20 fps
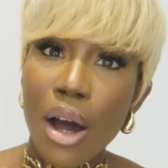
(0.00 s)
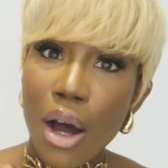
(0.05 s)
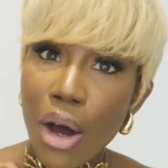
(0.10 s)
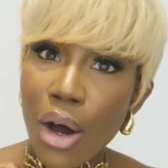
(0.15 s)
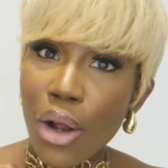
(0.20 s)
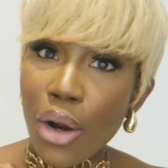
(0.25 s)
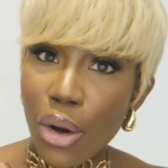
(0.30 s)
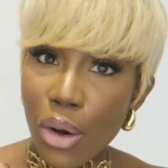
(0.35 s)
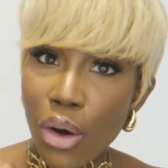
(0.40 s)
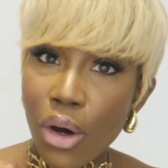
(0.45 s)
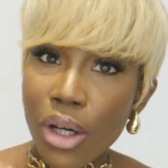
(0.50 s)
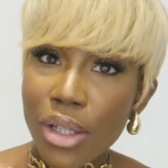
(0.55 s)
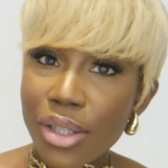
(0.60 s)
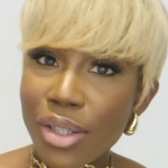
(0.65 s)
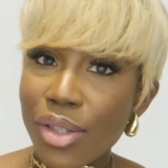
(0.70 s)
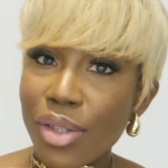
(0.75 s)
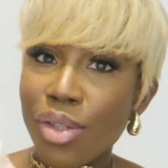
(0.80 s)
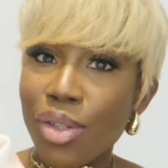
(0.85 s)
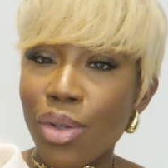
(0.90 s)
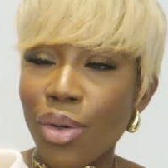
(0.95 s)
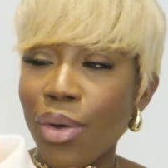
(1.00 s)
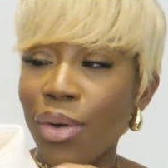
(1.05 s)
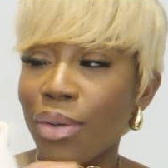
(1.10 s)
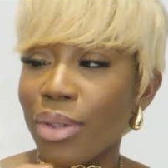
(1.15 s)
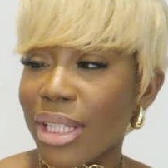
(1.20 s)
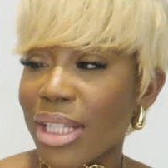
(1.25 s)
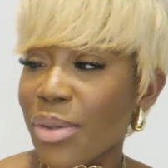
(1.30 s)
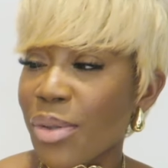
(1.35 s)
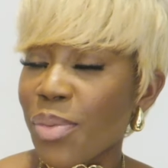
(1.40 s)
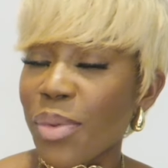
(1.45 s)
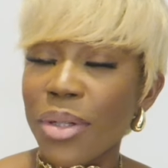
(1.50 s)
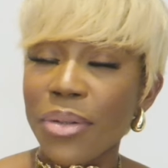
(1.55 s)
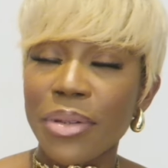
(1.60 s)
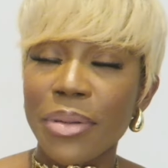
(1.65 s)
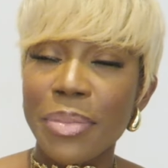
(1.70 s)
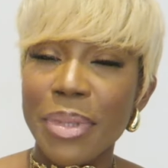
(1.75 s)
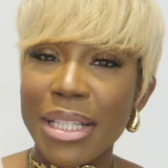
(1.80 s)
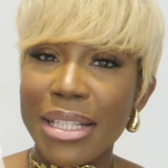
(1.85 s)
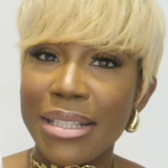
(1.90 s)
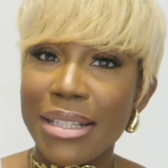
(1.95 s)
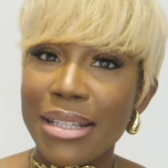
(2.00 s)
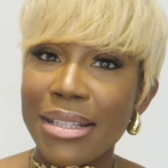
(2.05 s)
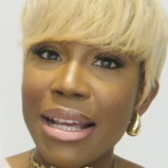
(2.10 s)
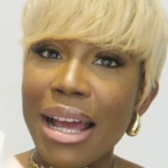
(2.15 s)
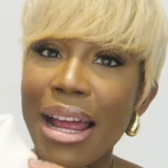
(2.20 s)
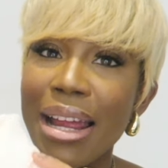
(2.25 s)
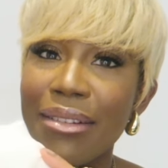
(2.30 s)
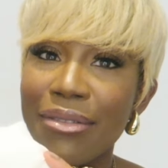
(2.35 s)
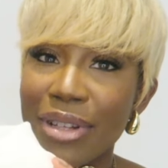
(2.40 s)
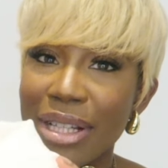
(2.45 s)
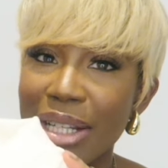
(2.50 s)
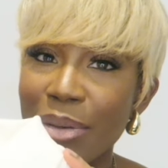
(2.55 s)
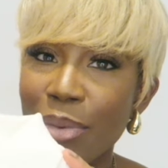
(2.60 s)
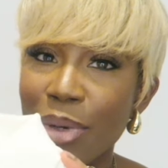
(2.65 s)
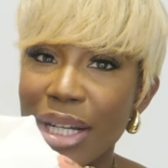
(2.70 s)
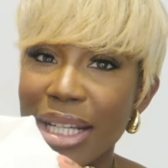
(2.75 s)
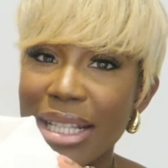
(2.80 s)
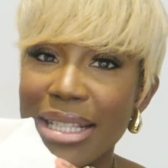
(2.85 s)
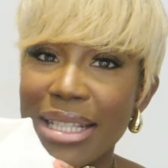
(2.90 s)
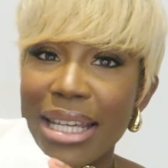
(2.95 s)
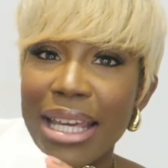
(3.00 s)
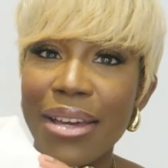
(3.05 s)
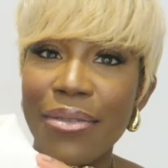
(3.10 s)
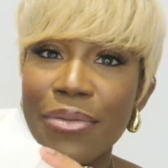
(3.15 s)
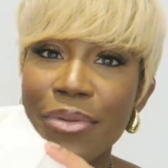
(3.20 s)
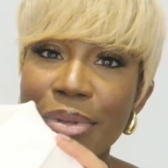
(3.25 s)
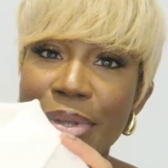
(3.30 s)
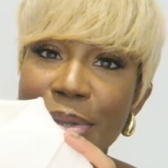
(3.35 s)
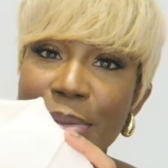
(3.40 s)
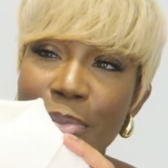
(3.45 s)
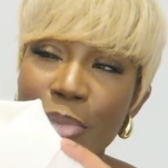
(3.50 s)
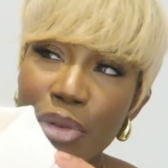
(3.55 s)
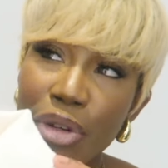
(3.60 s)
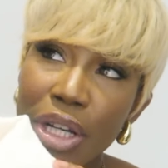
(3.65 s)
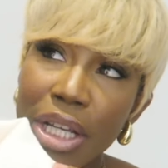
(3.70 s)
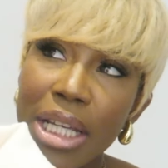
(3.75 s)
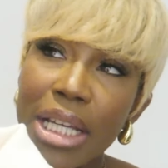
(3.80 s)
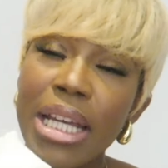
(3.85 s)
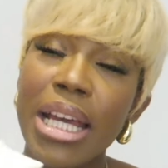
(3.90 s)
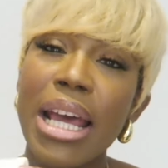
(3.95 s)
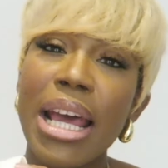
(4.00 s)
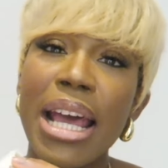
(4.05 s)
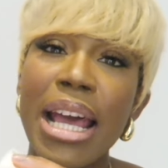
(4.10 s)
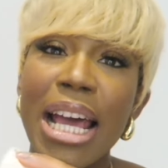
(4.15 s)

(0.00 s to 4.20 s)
a lot so this was one of the pieces i really wanted to get for spring